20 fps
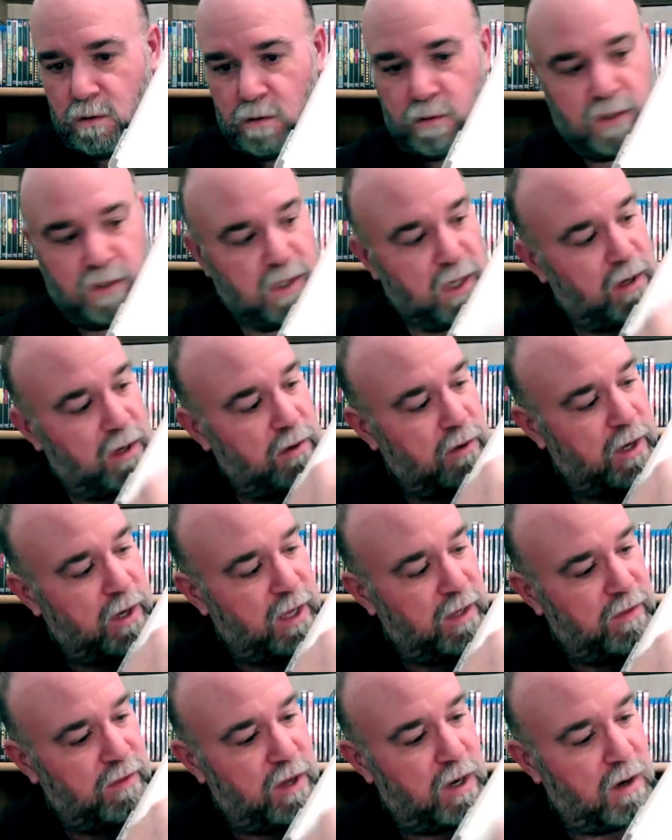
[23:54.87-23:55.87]
It's got her
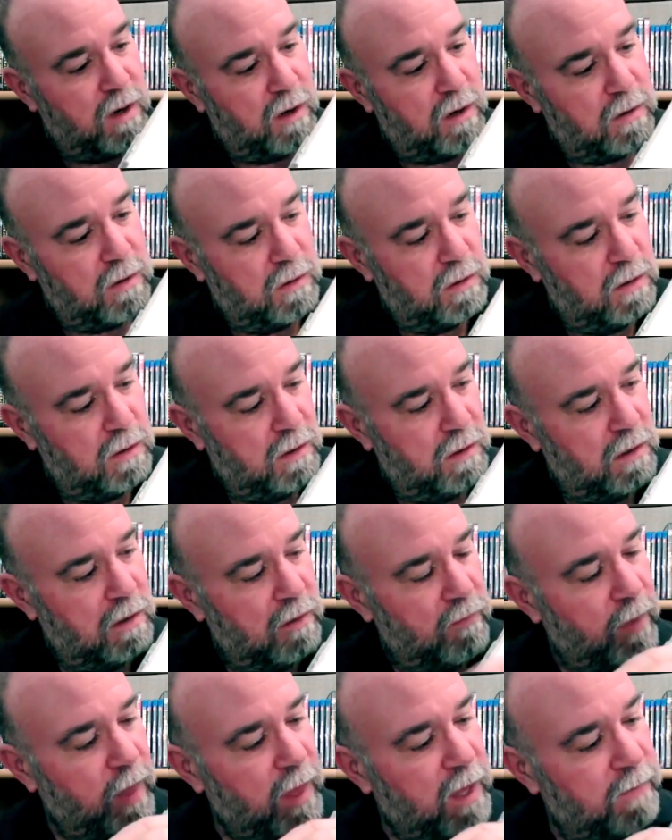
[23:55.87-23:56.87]
head there,
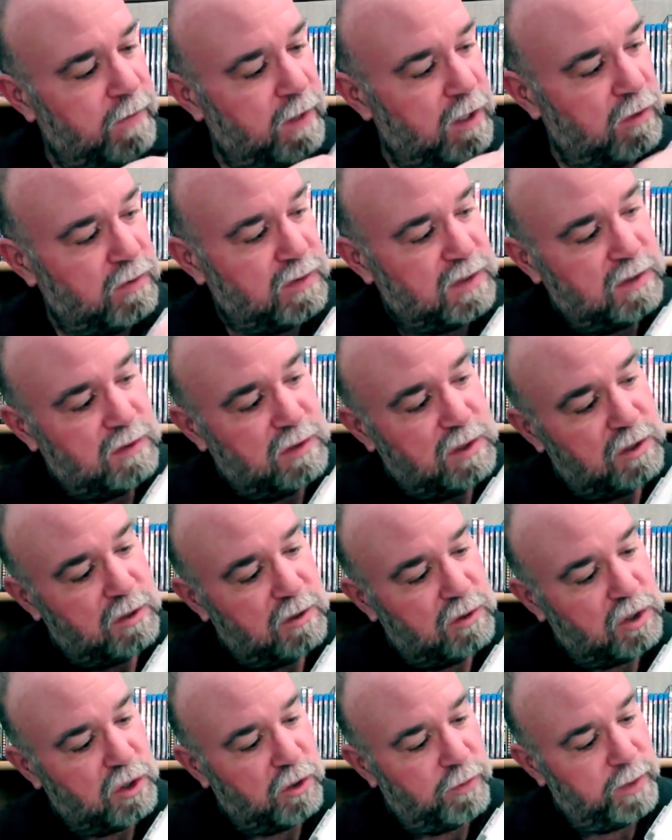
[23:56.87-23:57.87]
and then goes into the
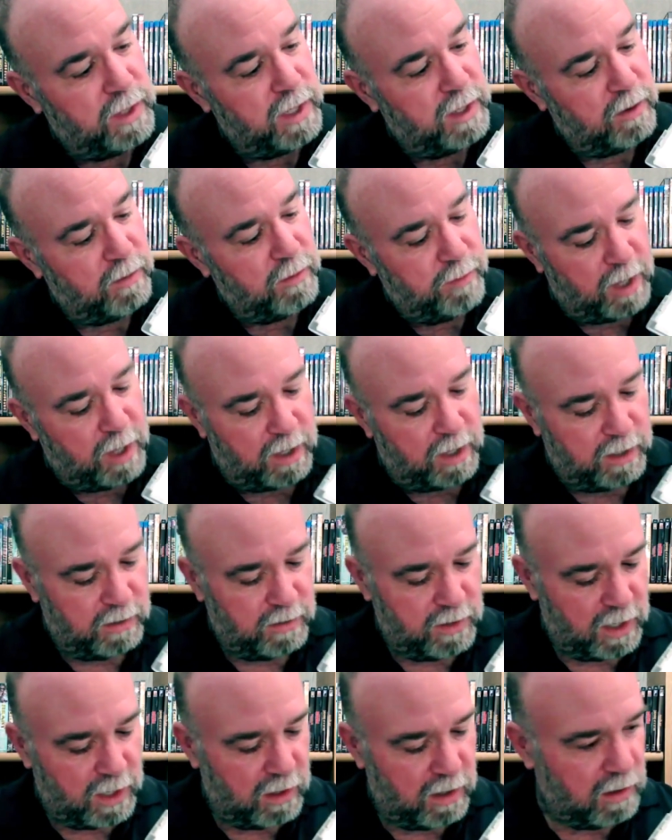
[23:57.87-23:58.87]
Terminator body
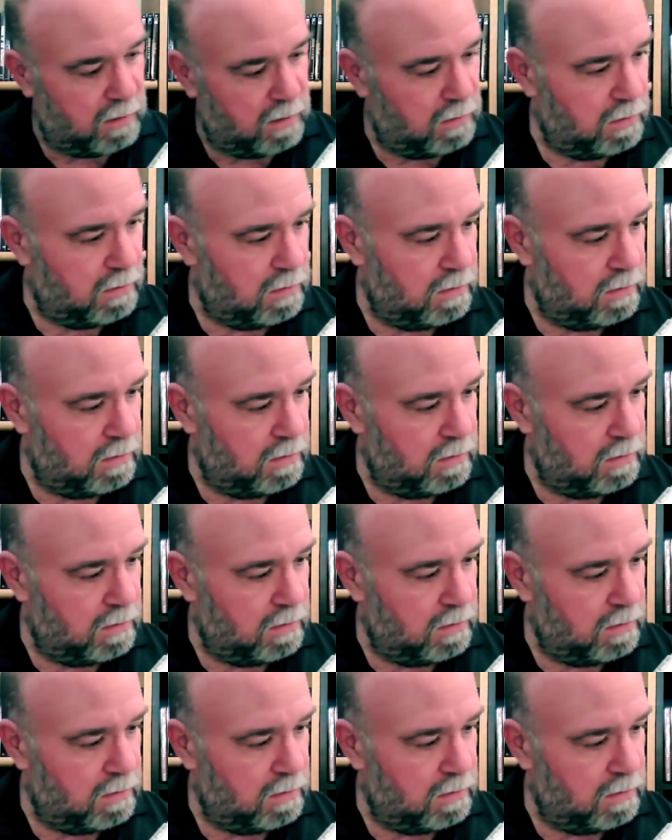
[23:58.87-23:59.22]
there.